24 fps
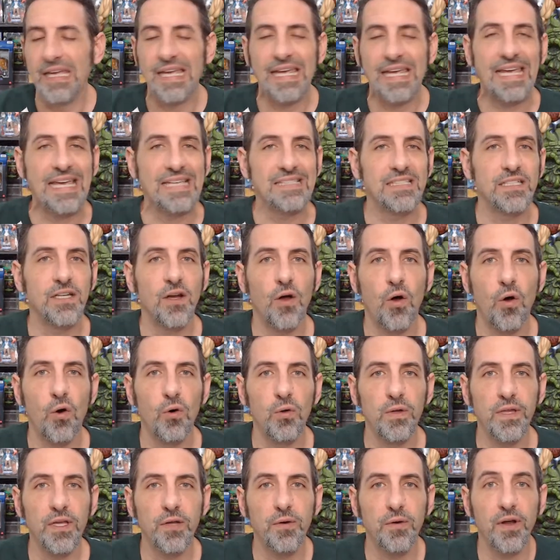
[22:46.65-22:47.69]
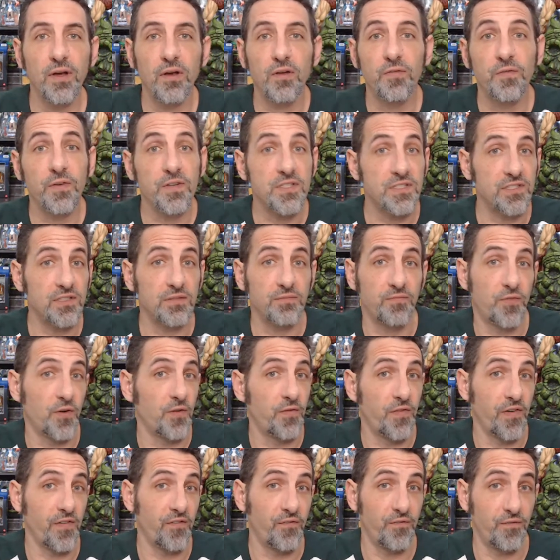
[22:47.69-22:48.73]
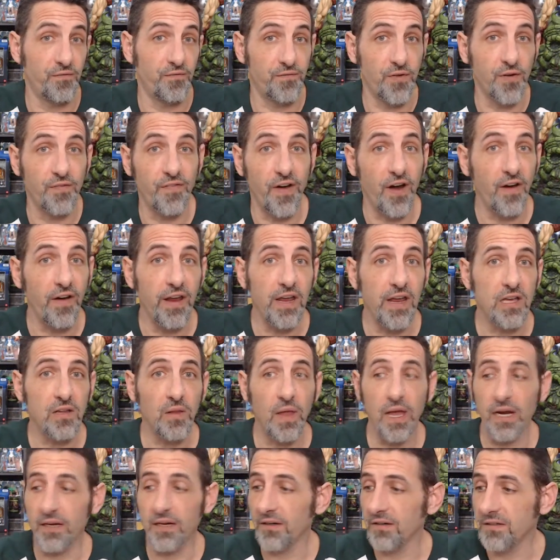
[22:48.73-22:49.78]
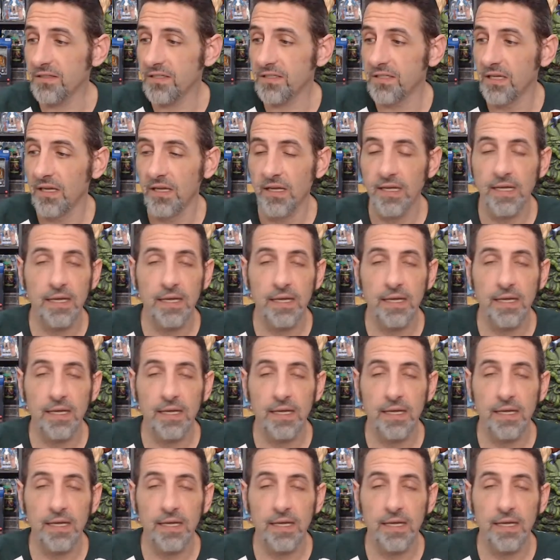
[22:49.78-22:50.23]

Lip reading: Is it a holy grail for variant collectors?